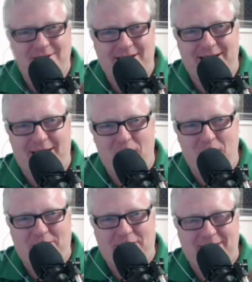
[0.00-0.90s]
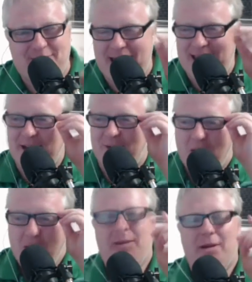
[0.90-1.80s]
Didn't know a Tasmanian devil.
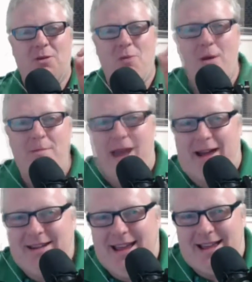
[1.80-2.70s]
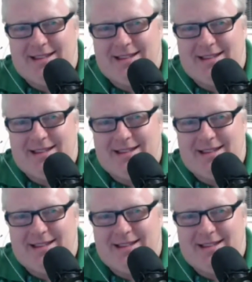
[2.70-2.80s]
But the wombat, yes.